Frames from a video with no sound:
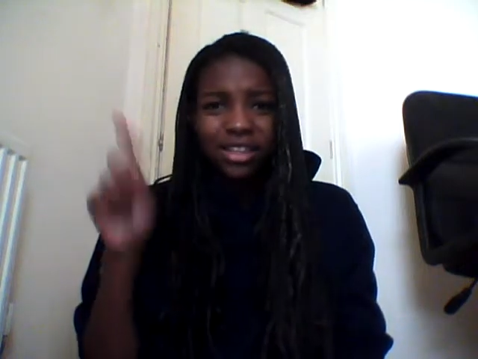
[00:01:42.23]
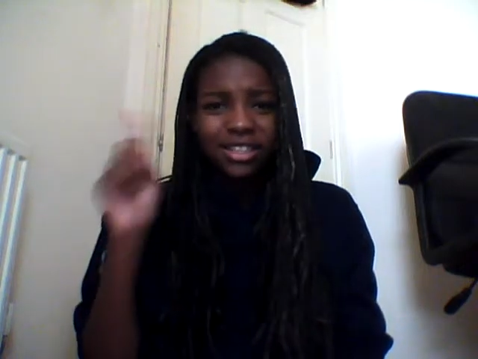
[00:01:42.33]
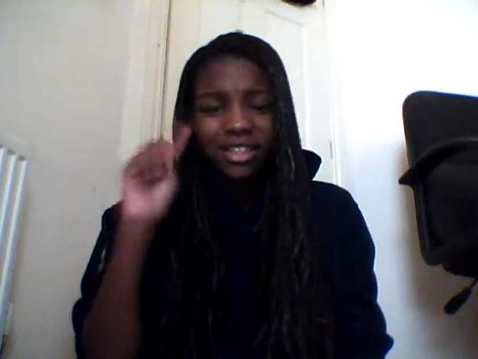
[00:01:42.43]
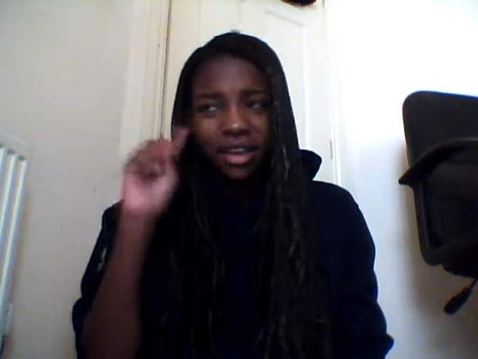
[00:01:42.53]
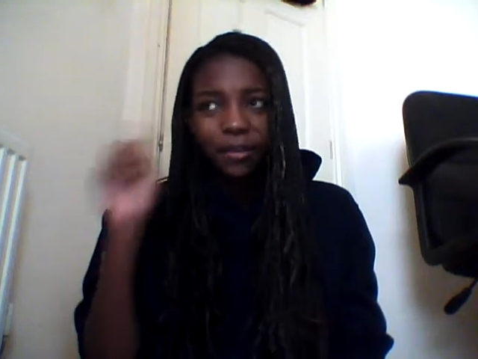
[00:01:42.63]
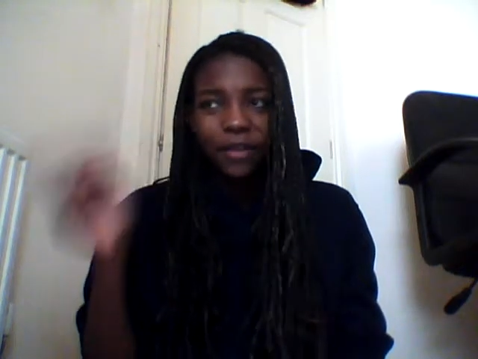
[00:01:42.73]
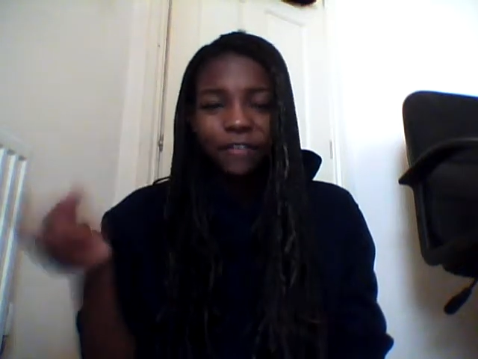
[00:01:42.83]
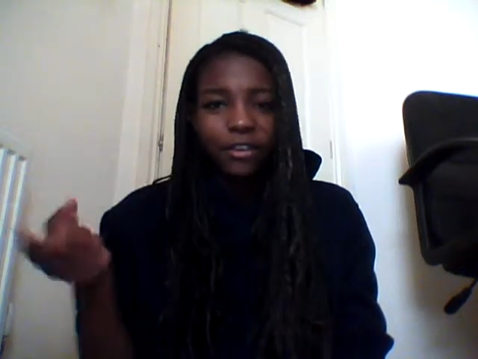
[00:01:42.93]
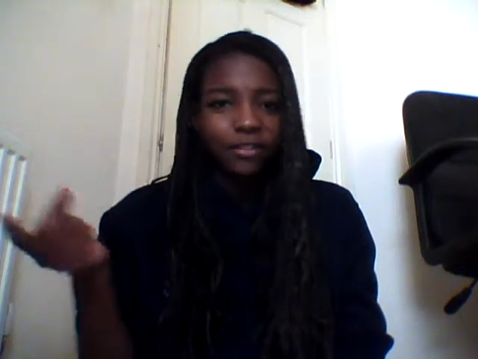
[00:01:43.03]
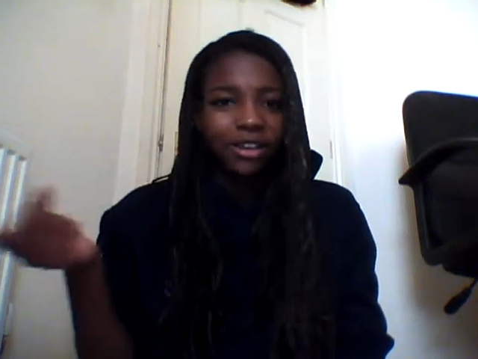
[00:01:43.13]
this is like my
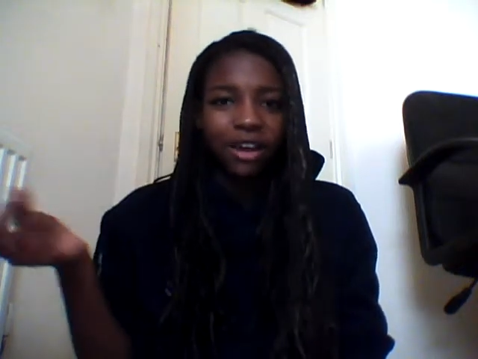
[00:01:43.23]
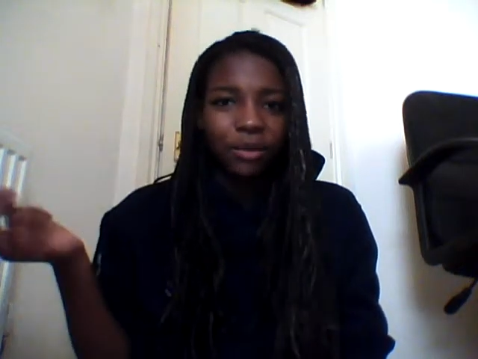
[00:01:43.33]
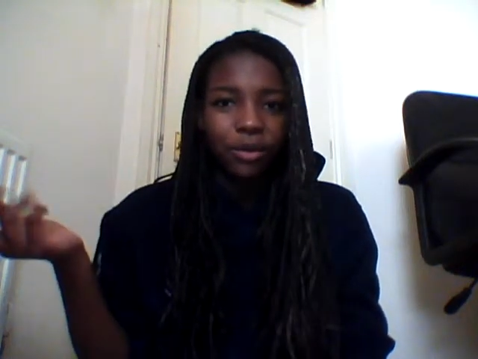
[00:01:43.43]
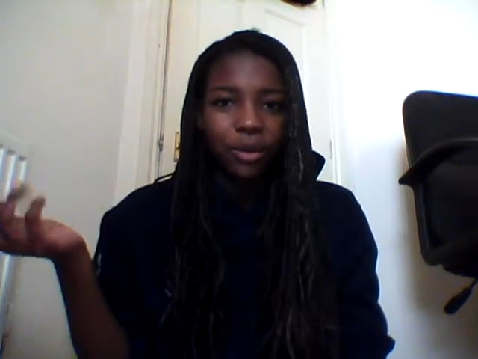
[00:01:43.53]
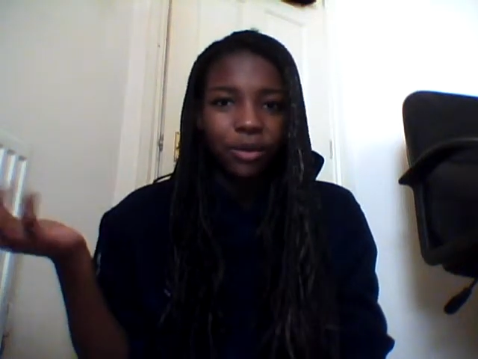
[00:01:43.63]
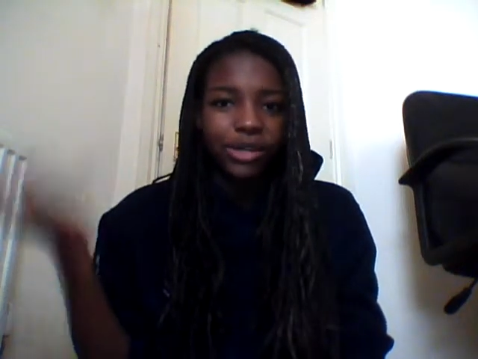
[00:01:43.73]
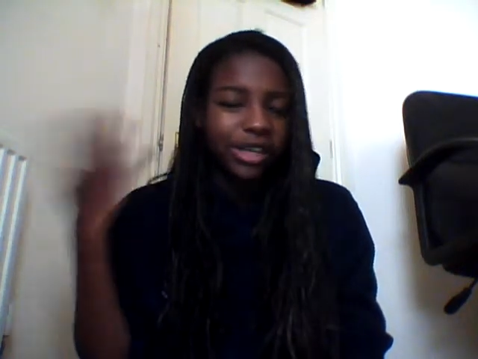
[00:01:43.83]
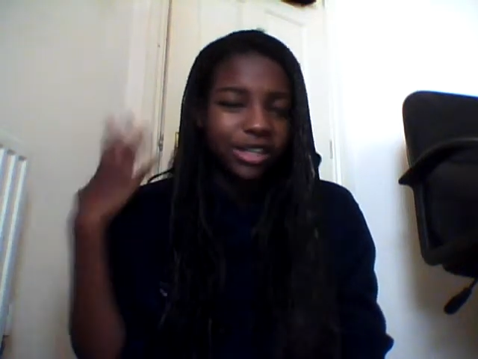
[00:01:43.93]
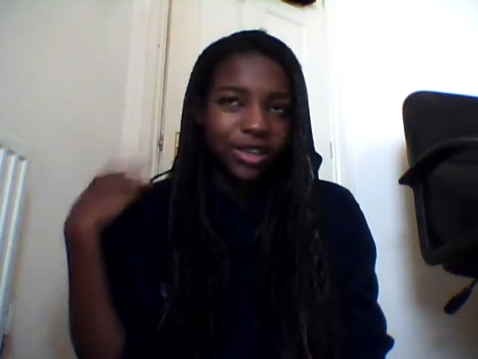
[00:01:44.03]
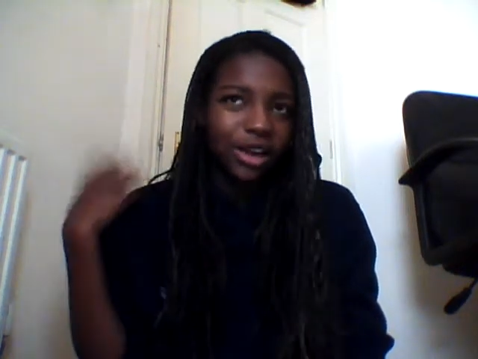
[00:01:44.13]
fifth time
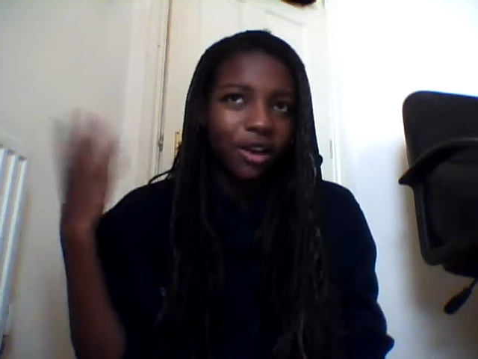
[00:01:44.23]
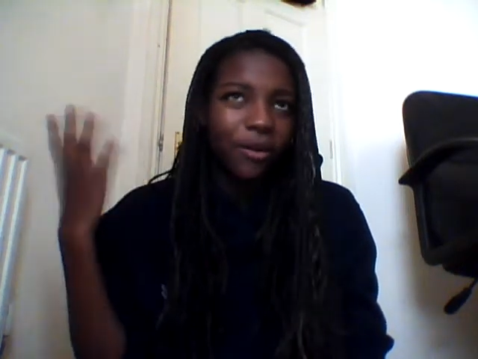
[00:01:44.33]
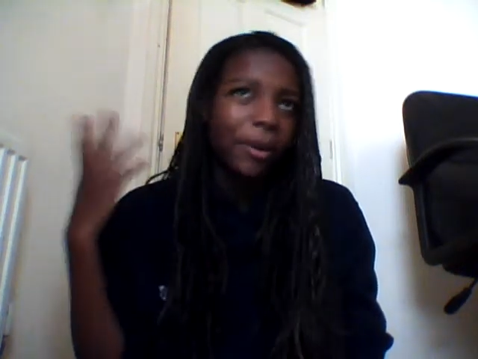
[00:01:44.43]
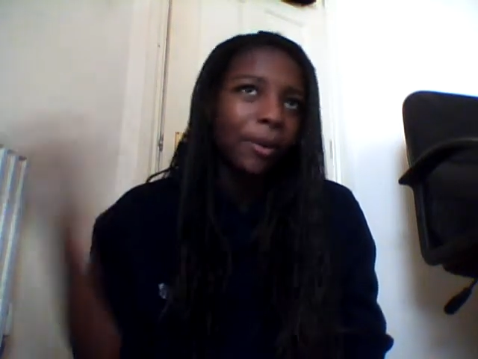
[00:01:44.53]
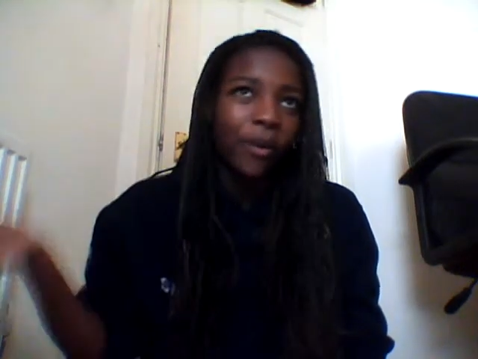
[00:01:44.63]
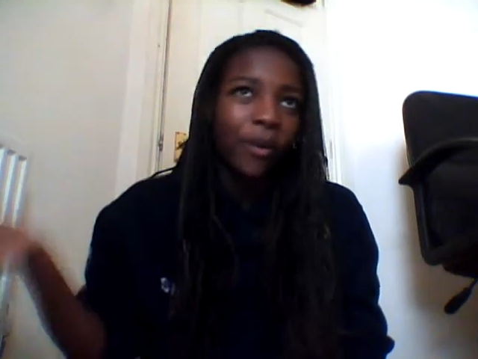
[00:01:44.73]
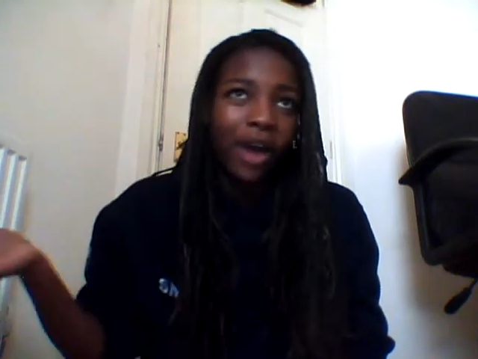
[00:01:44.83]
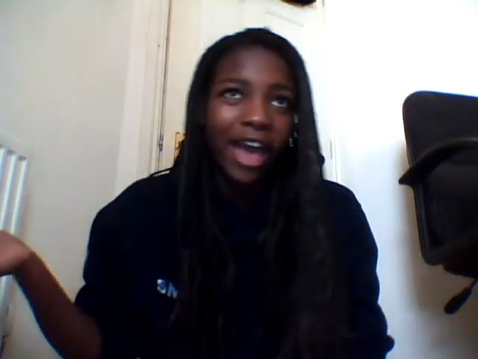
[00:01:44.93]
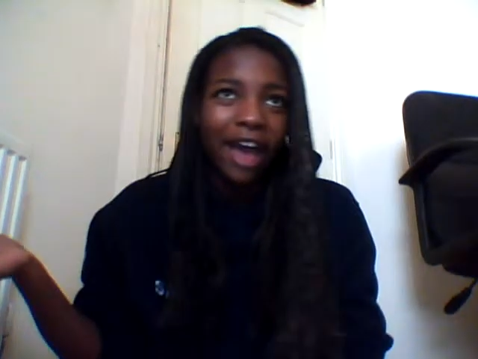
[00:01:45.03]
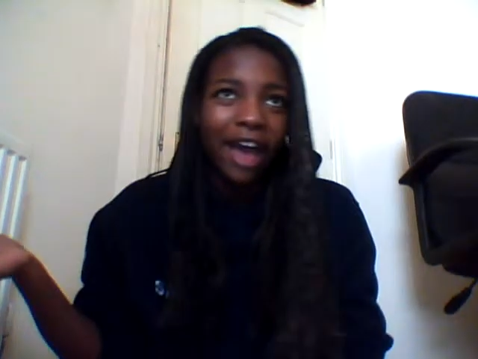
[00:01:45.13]
recording it, so I can't remember what
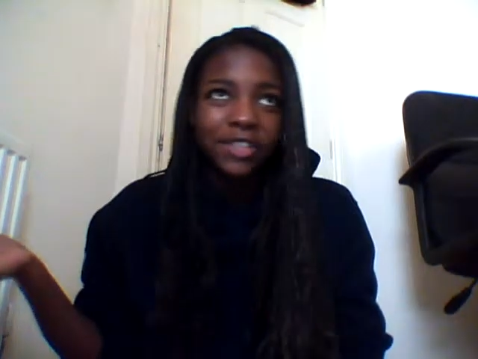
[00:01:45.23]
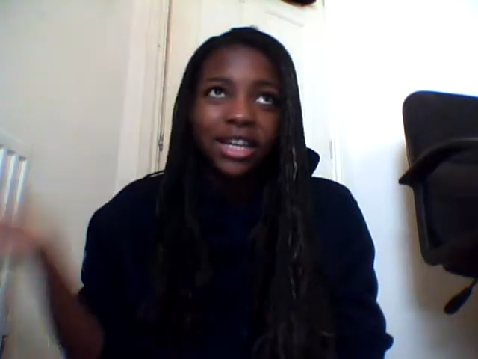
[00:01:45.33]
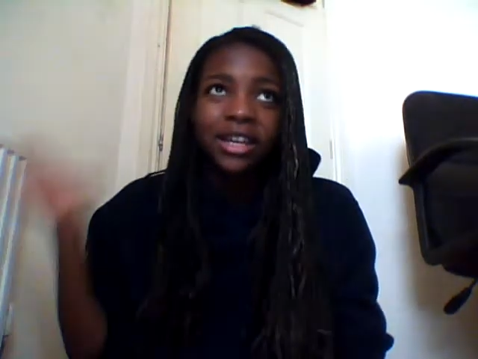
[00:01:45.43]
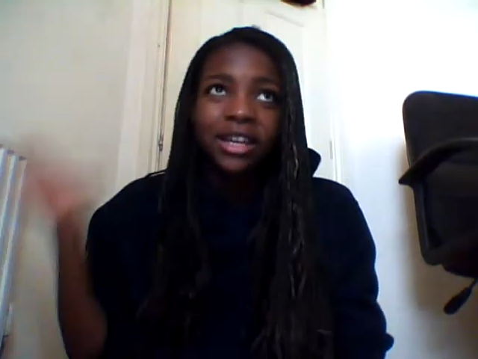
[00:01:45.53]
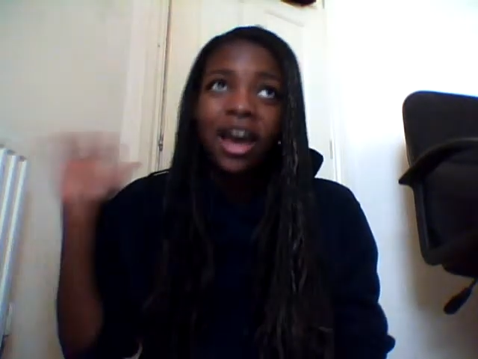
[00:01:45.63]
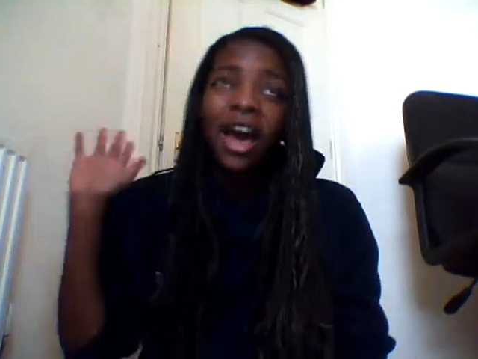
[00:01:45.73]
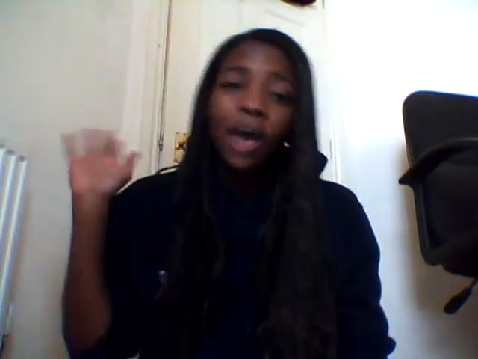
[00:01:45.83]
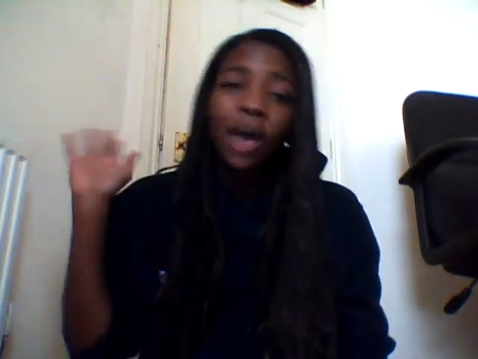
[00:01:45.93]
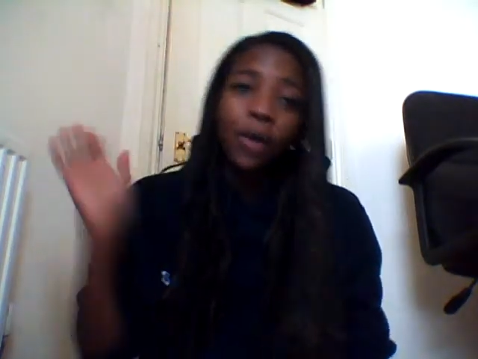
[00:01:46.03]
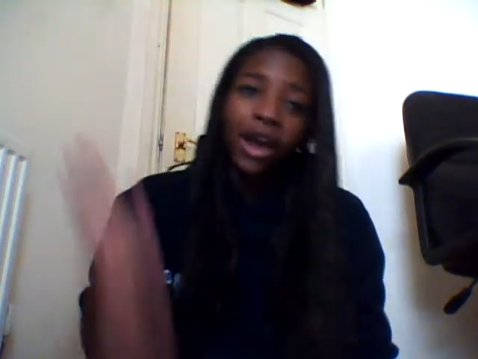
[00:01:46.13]
I have said
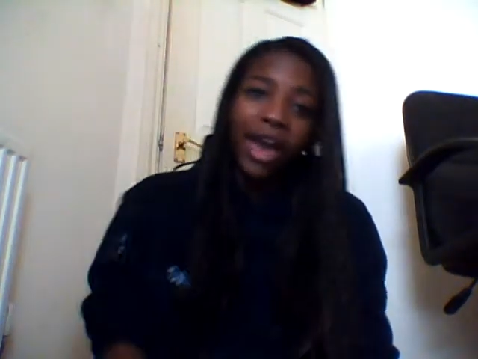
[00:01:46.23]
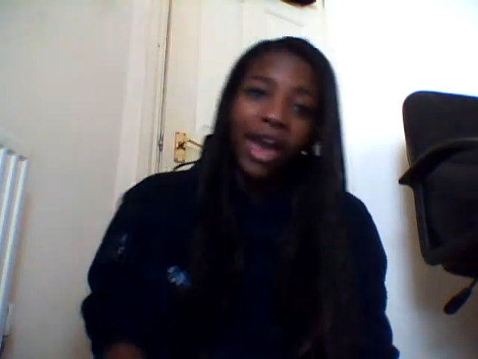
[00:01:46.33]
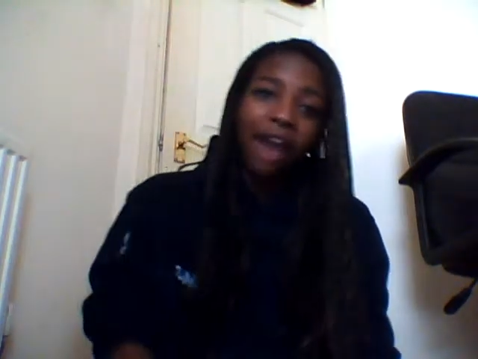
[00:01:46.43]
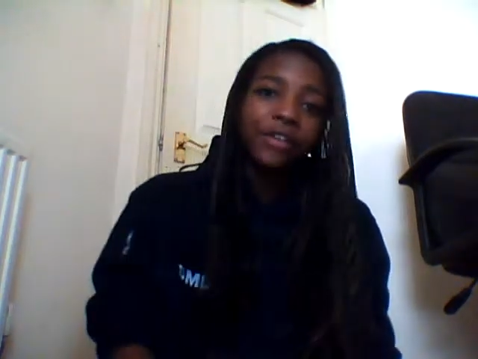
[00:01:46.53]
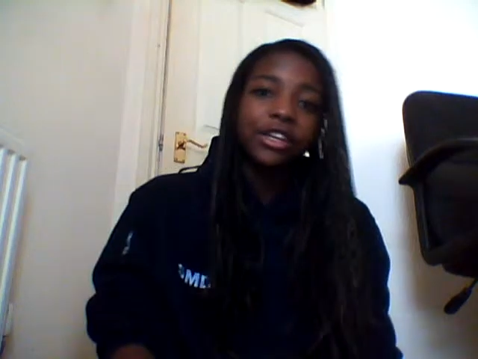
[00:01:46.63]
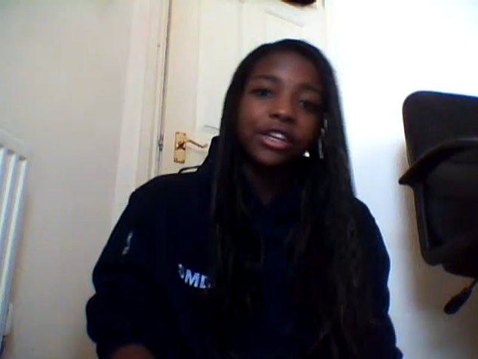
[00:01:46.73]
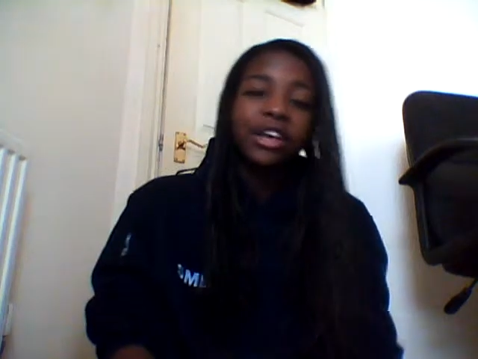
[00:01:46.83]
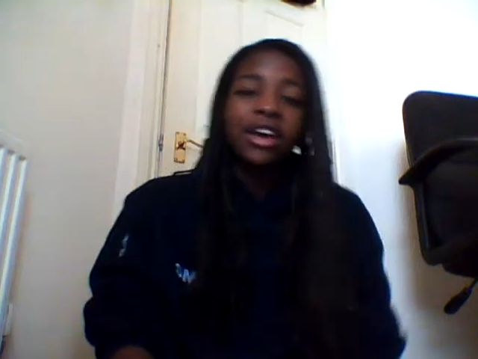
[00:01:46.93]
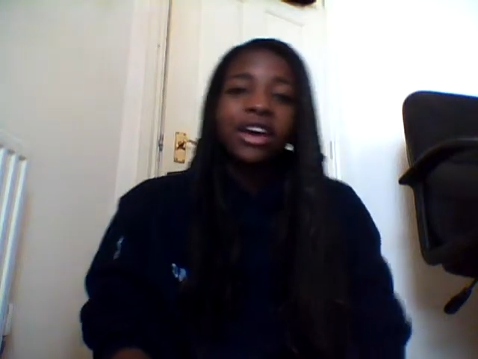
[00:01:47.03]
and what I haven't.